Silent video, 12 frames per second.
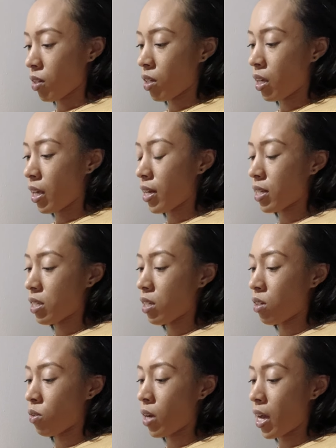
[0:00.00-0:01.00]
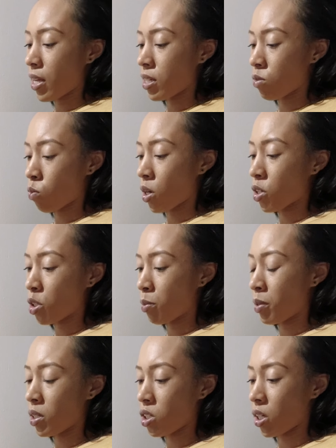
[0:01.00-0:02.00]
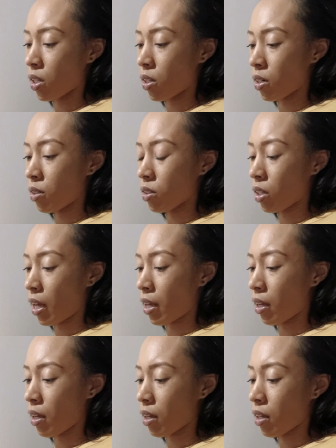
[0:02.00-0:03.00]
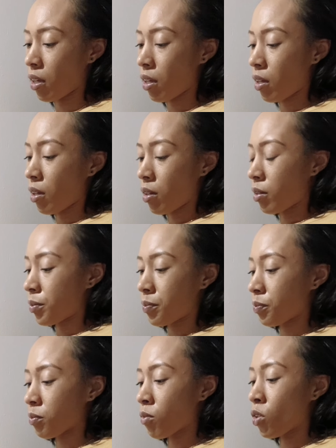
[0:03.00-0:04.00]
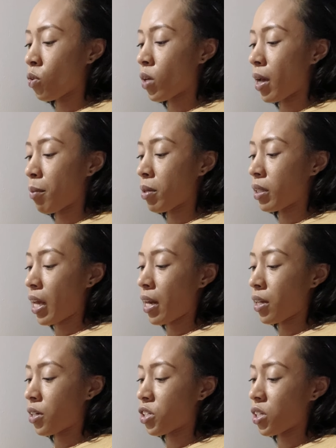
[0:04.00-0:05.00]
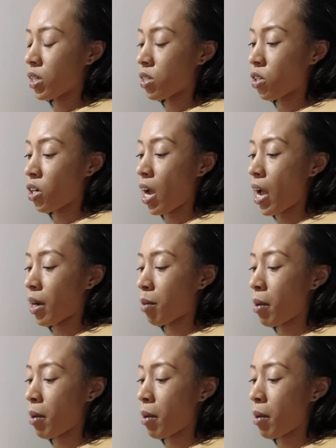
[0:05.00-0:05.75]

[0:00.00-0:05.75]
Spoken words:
Yeah, see, you guys worship each other. Like, you got to put that energy into your higher